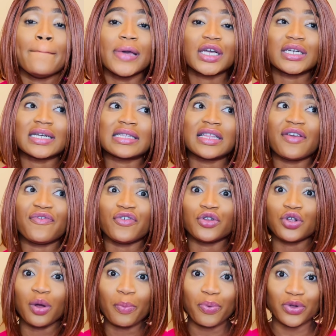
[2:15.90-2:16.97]
because if you
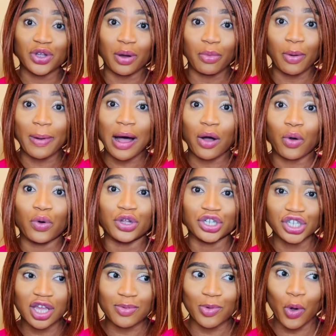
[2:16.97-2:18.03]
don't put your mobile code, you
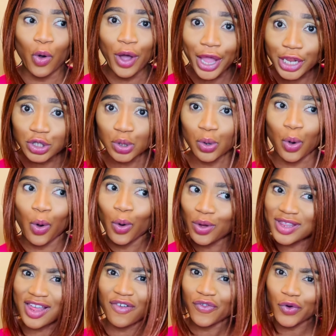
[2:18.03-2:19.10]
just put 080 or
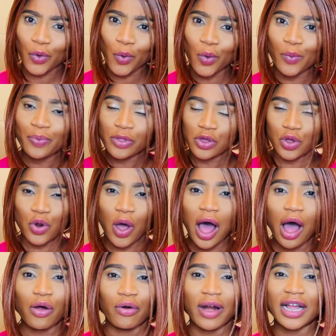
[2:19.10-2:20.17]
070. You know
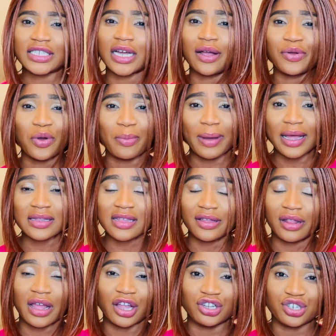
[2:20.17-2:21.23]
how we write our numbers in
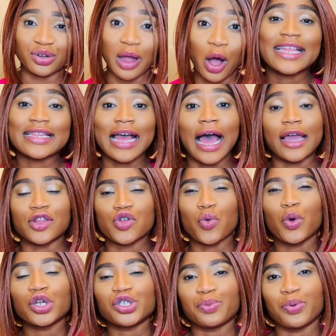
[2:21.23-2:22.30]
Nigeria. Guys, you
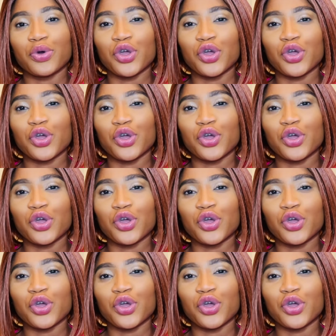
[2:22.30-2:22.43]
want to put